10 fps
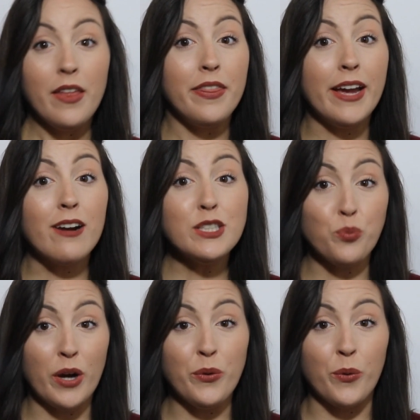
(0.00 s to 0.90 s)
There
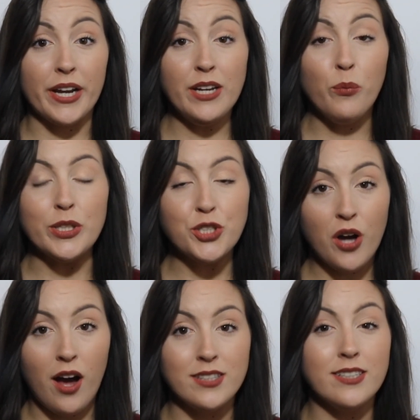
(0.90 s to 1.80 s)
is one organ which
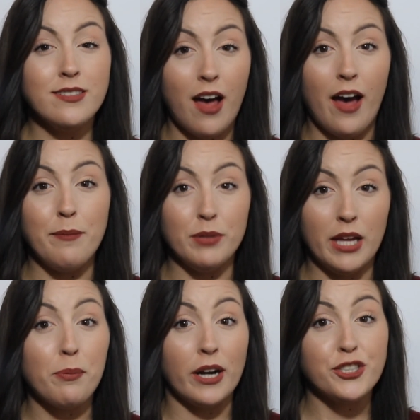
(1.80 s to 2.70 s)
causes high
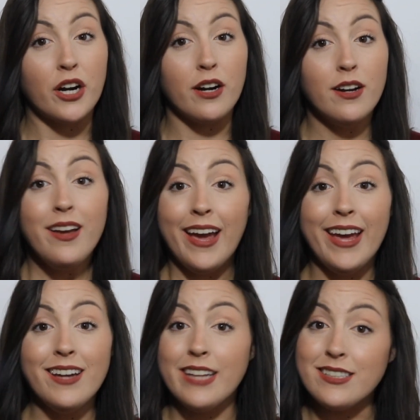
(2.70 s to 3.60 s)
blood pressure,
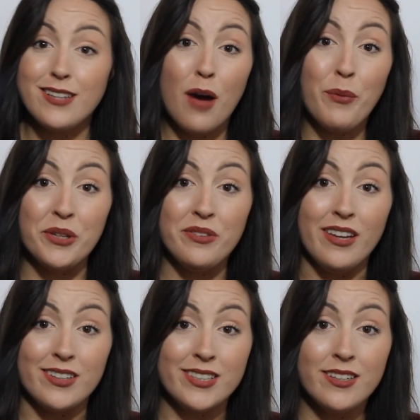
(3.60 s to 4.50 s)
and it's not what you
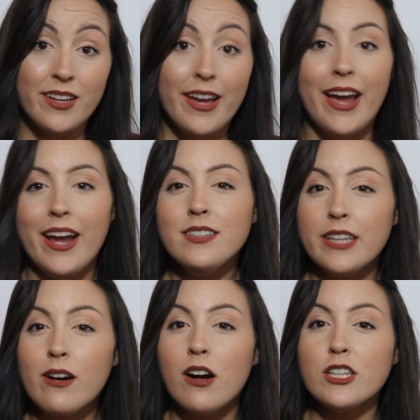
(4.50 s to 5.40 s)
think.
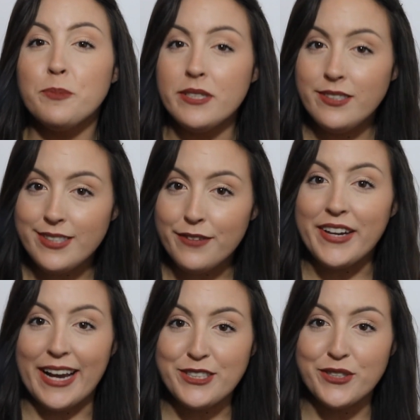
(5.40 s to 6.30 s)
And there are
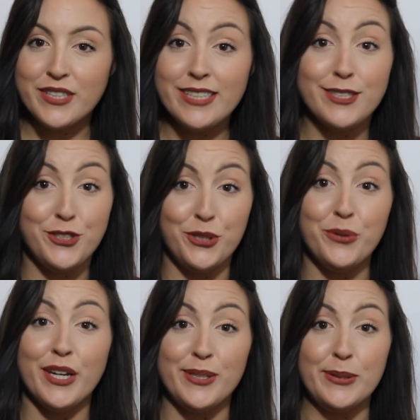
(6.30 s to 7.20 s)
specific exercises
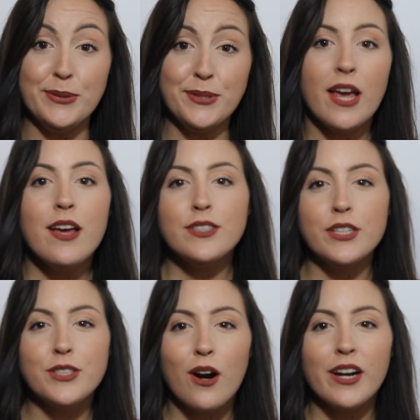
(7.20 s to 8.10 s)
you can use
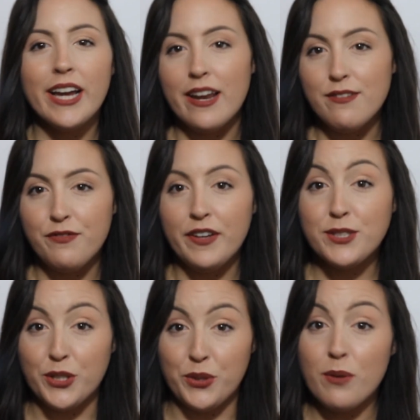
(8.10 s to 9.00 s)
to target and
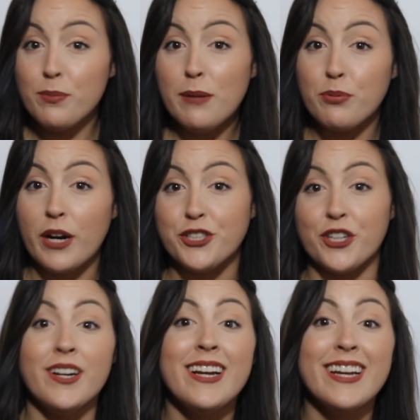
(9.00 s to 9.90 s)
fix your blood
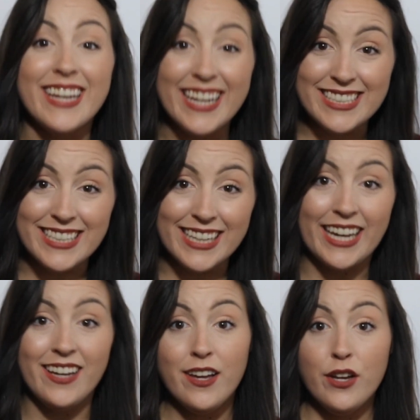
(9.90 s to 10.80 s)
pressure
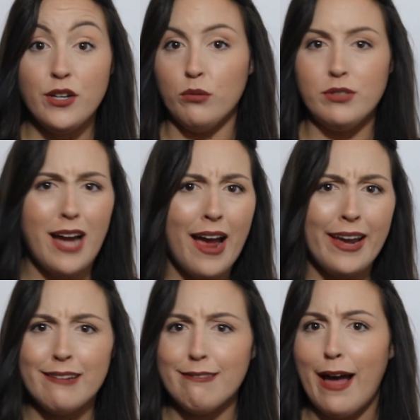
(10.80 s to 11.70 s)
easily. No
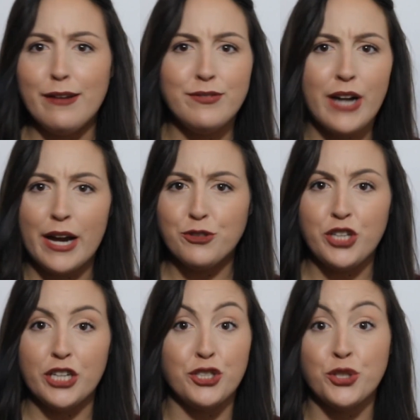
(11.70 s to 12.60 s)
diet, lifestyle
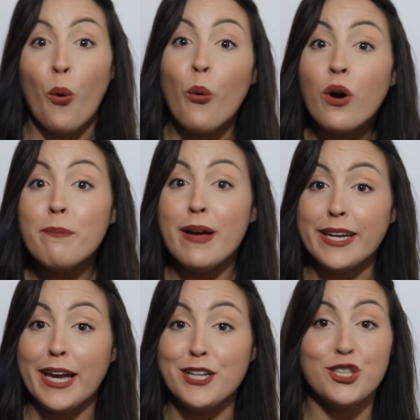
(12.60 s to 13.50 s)
changes, or
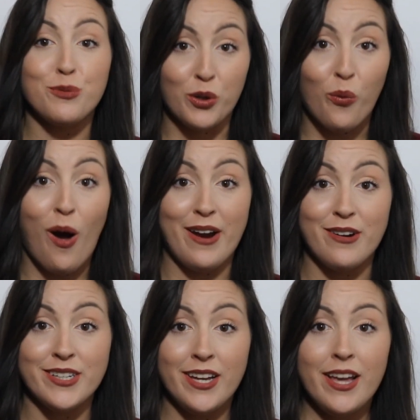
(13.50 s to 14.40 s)
medication
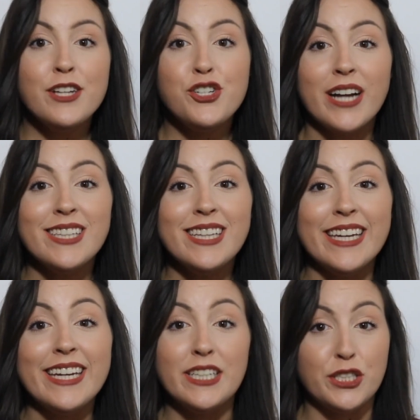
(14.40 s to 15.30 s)
required. Check the
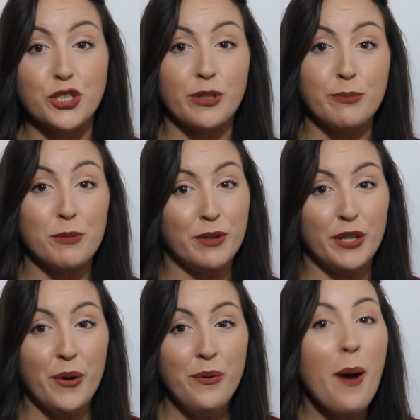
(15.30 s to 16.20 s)
link in the description
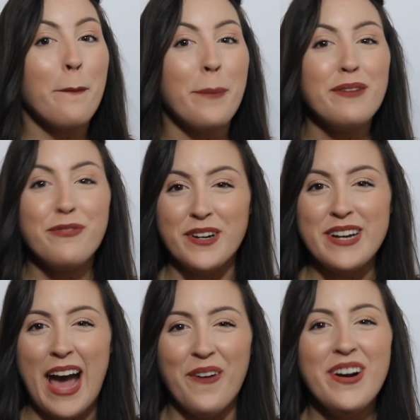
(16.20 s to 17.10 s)
below, but for
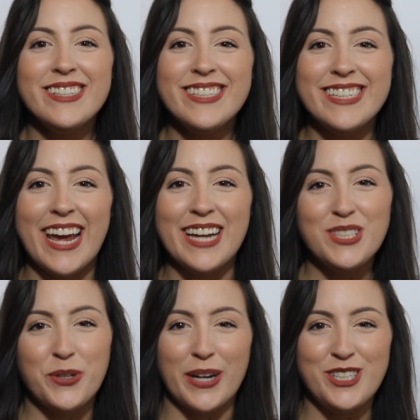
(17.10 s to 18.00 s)
now,
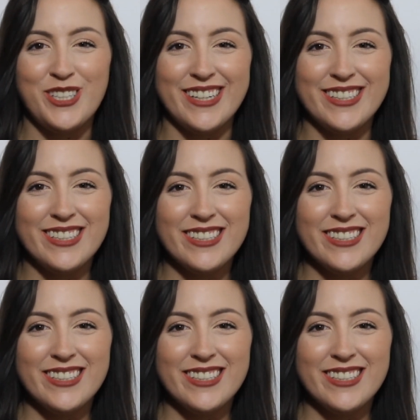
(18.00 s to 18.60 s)
today's question.